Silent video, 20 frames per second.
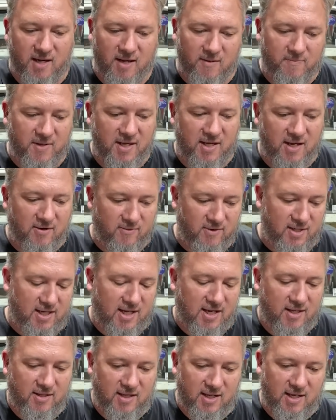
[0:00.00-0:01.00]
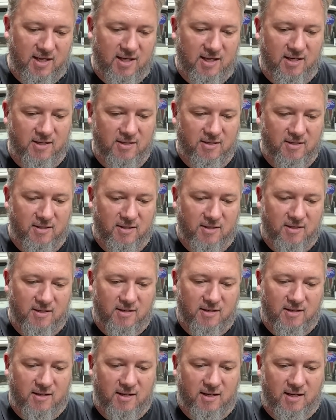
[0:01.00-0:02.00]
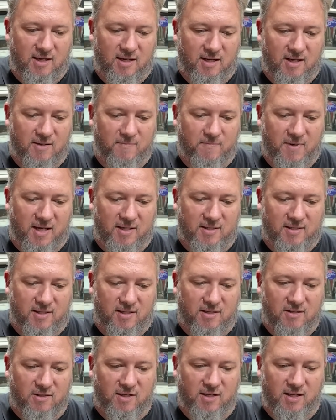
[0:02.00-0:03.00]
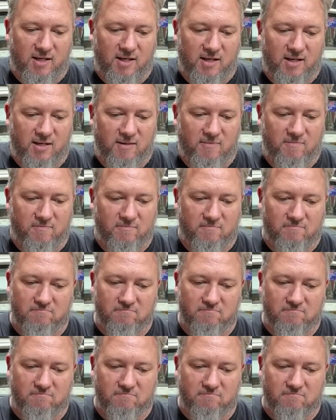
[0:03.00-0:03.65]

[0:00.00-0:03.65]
up here and down there, and basically